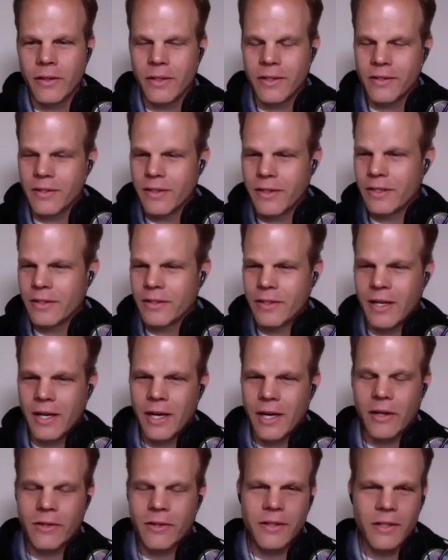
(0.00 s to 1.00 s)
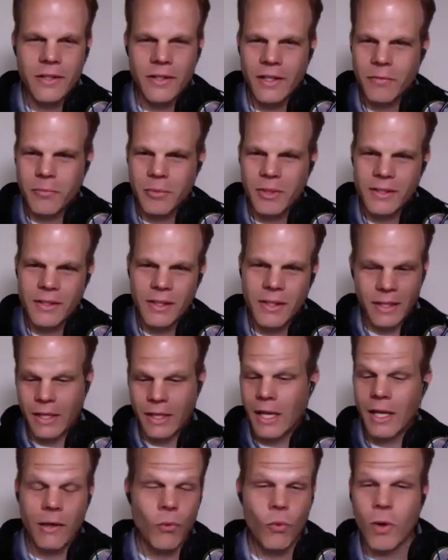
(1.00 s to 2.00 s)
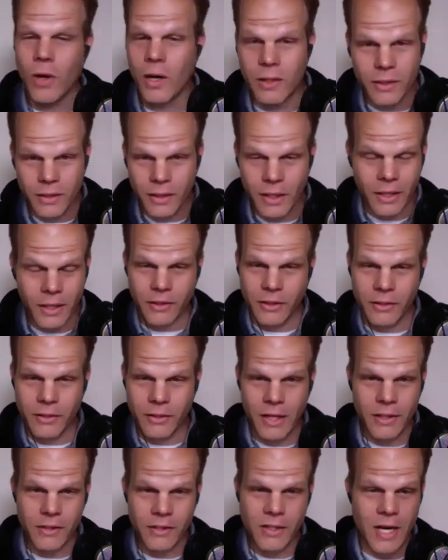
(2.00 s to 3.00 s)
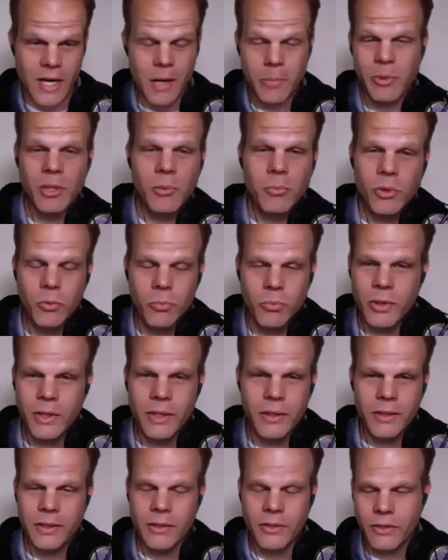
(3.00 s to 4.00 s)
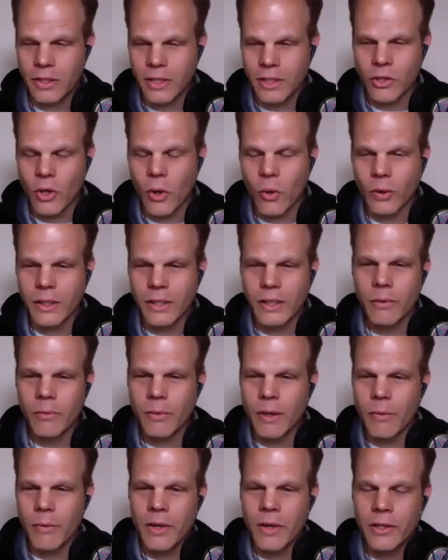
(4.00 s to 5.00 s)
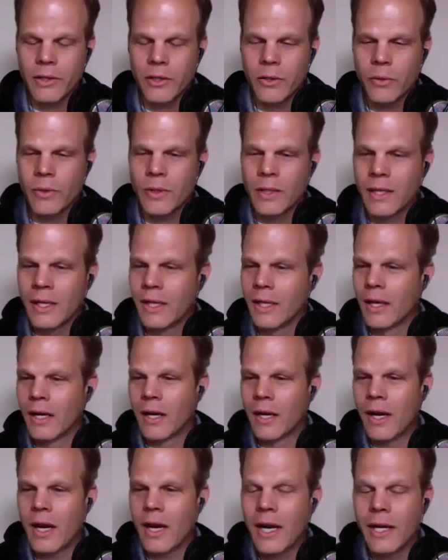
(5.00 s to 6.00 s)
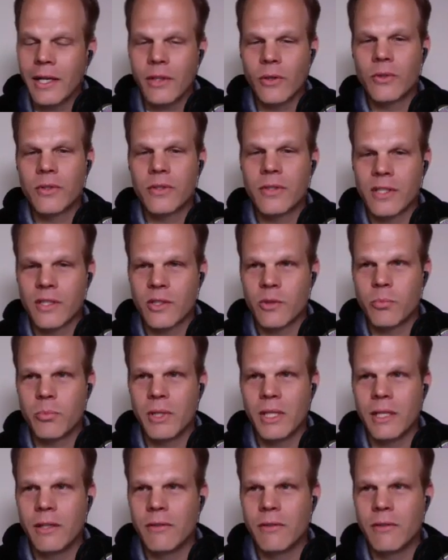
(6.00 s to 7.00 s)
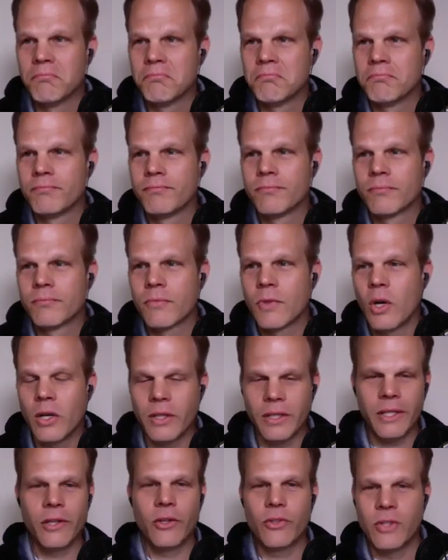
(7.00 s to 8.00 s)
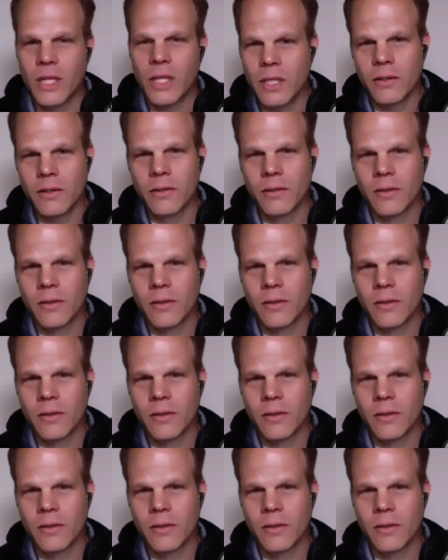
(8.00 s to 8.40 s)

this size tire. It's going to give me, and it worked. I just copied the blueprint, and it totally did what I want to do. I use 6-speed on the interstate